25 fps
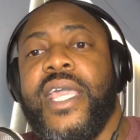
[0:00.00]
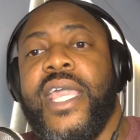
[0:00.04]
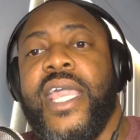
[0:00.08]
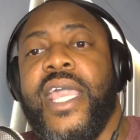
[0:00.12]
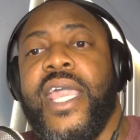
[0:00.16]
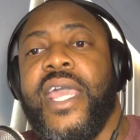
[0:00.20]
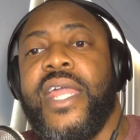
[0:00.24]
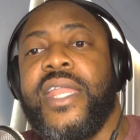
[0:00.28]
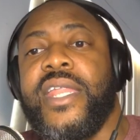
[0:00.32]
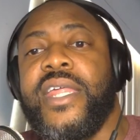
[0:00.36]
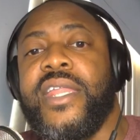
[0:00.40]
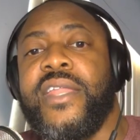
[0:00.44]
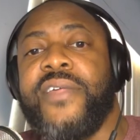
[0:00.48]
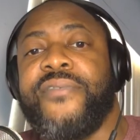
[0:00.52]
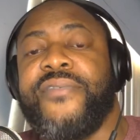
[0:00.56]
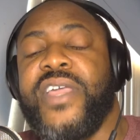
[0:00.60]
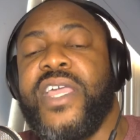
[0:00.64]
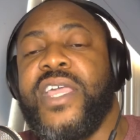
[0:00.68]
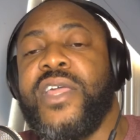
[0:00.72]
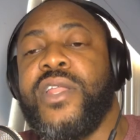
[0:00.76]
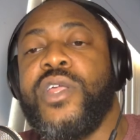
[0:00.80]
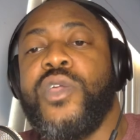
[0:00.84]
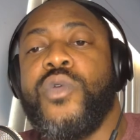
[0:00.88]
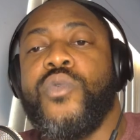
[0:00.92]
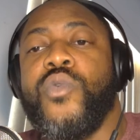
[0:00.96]
And, and if
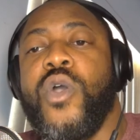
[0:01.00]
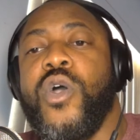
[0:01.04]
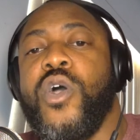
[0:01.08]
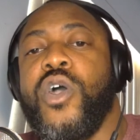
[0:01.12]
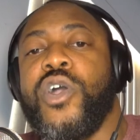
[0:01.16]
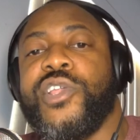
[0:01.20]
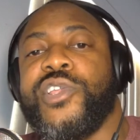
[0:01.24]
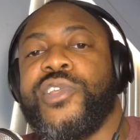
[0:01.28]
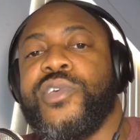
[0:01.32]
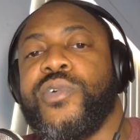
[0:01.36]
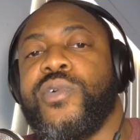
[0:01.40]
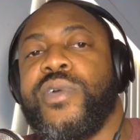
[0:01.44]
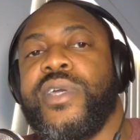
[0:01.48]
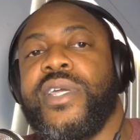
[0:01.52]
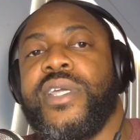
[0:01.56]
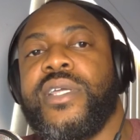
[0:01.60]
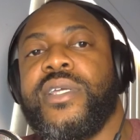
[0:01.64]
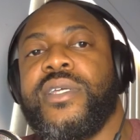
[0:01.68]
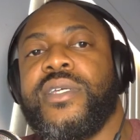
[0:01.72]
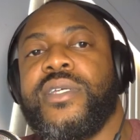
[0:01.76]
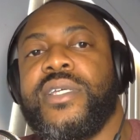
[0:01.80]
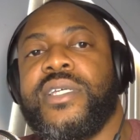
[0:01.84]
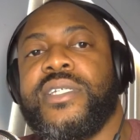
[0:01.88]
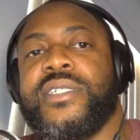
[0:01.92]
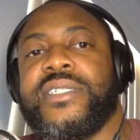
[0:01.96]
any
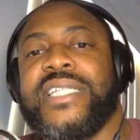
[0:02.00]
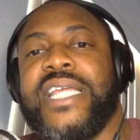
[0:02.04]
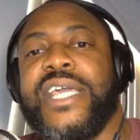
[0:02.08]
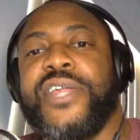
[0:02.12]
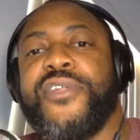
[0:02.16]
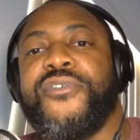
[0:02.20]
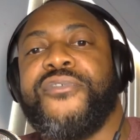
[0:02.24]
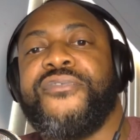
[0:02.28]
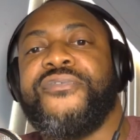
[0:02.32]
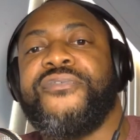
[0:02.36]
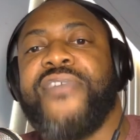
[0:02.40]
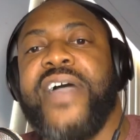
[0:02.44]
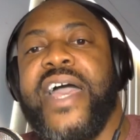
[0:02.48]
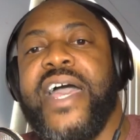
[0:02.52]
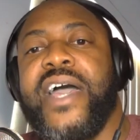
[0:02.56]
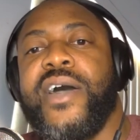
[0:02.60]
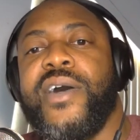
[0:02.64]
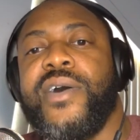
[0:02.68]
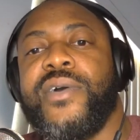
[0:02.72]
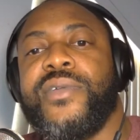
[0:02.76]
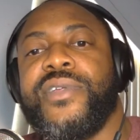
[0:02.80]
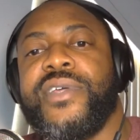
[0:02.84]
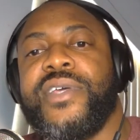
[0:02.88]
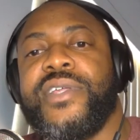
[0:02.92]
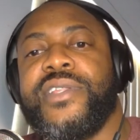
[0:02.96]
wrongdoing is later
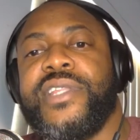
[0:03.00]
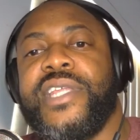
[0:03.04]
found,